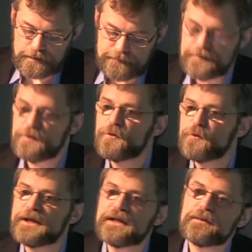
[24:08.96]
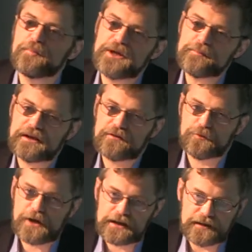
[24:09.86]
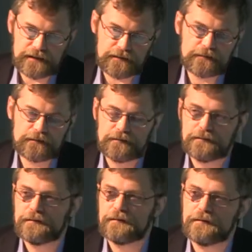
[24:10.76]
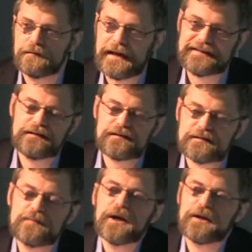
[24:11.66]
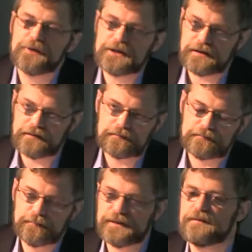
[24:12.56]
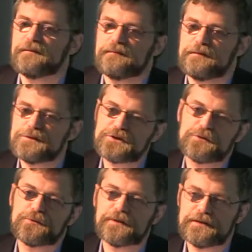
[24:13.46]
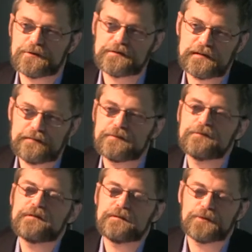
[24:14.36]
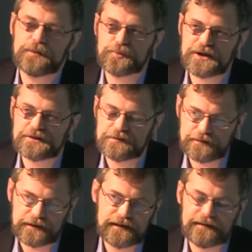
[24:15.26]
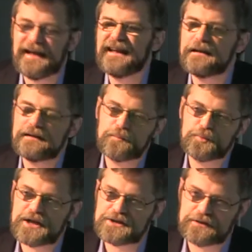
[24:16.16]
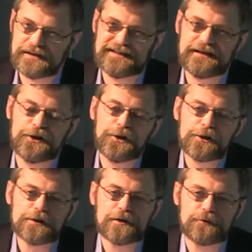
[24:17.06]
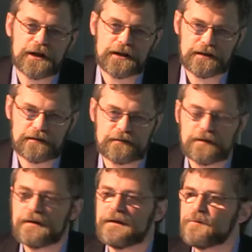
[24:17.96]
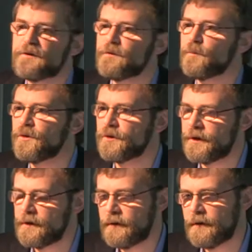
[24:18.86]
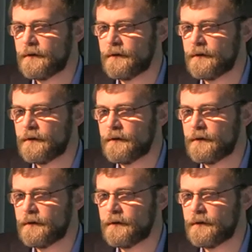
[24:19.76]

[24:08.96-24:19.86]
If you read Primack's writings, at least in my reading, but you should do it yourself to see what impression you get. I get the impression that the earlier writings, he was more